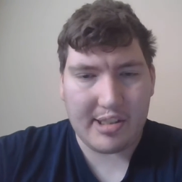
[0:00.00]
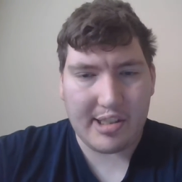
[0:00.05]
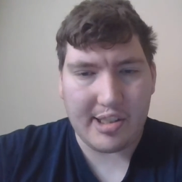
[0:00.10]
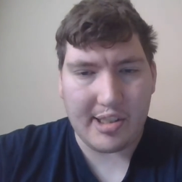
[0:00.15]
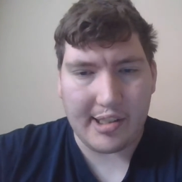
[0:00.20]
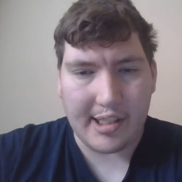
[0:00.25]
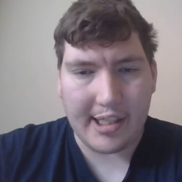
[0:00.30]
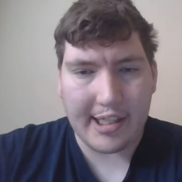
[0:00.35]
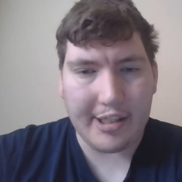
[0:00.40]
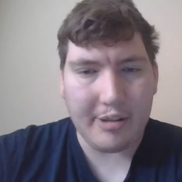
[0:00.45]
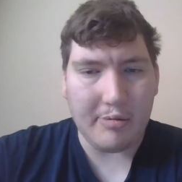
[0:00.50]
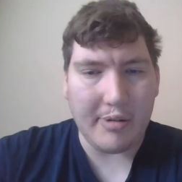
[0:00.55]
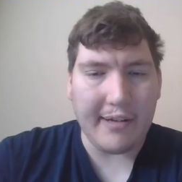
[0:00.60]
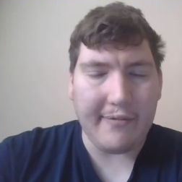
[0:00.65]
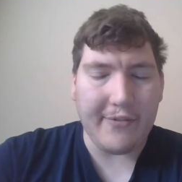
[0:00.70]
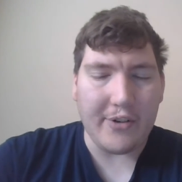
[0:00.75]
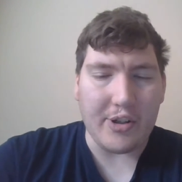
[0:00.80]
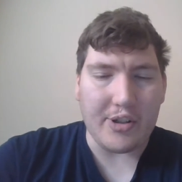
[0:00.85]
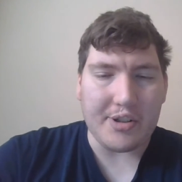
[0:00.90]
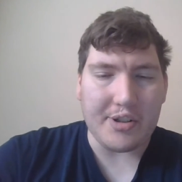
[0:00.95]
July
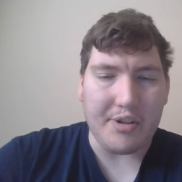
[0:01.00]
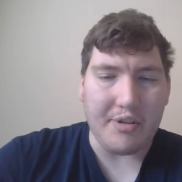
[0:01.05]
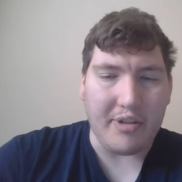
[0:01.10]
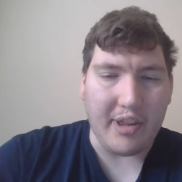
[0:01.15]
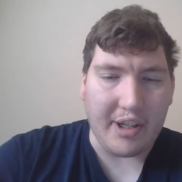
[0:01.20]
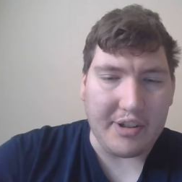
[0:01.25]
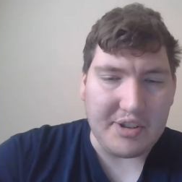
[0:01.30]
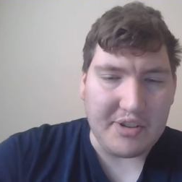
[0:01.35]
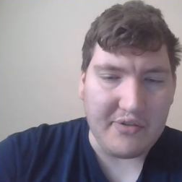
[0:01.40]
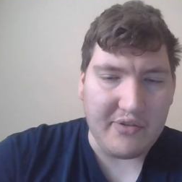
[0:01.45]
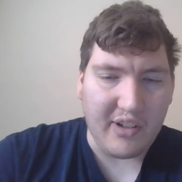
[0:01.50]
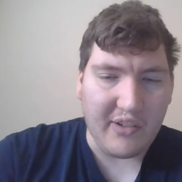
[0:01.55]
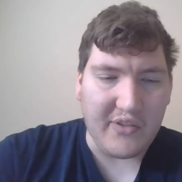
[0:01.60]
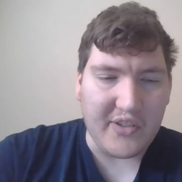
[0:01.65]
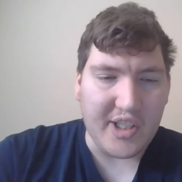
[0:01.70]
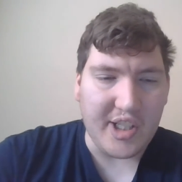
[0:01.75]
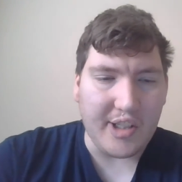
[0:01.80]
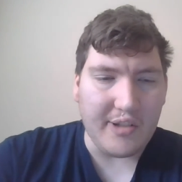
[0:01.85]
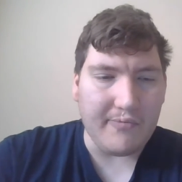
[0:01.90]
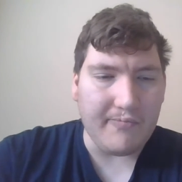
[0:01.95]
21st,
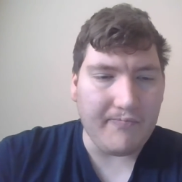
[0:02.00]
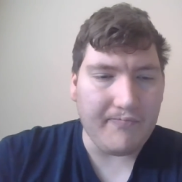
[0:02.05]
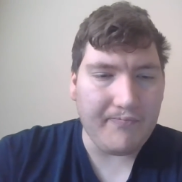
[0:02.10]
2015.